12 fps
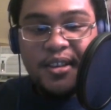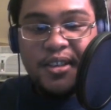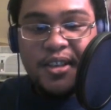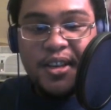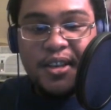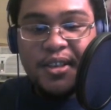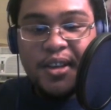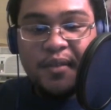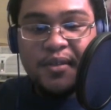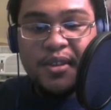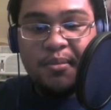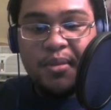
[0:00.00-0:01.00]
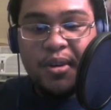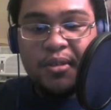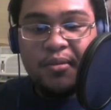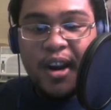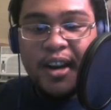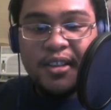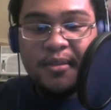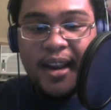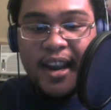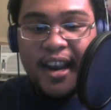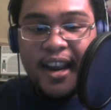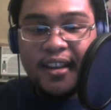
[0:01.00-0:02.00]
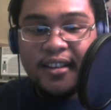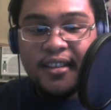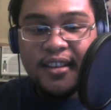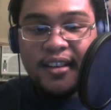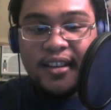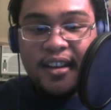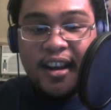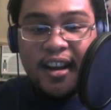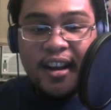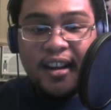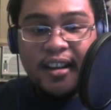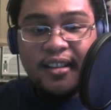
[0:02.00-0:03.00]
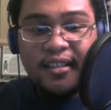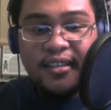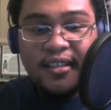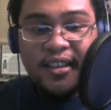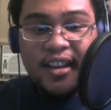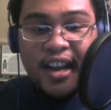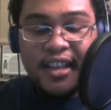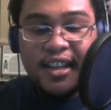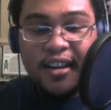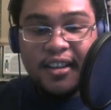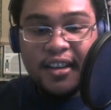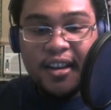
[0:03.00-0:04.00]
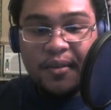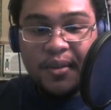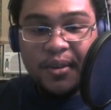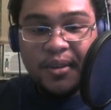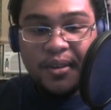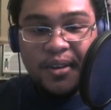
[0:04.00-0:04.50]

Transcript: She shoves the book right into my hand. I stare at the cover.